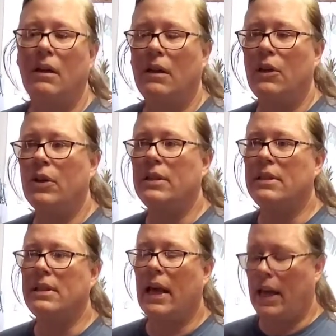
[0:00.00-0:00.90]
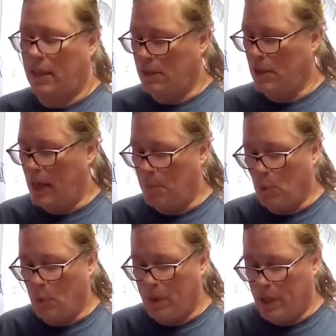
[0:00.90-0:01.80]
you could say to that
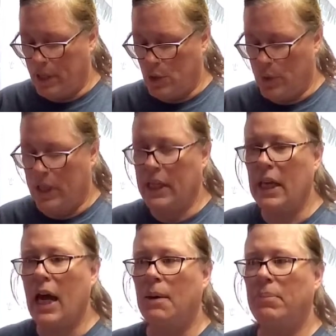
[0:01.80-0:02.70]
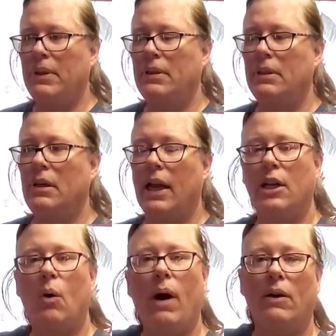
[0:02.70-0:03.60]
mulberry tree, get up,
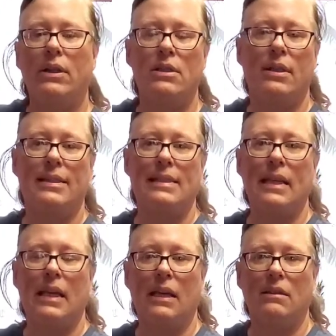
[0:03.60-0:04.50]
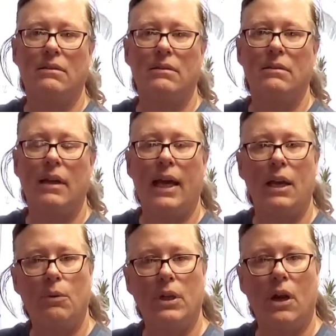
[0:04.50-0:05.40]
and go out into the sea, and
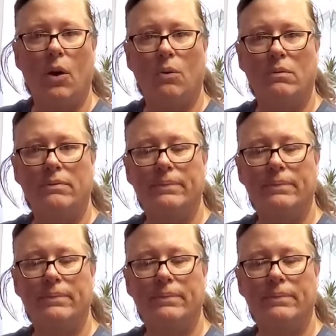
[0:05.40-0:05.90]
it would go.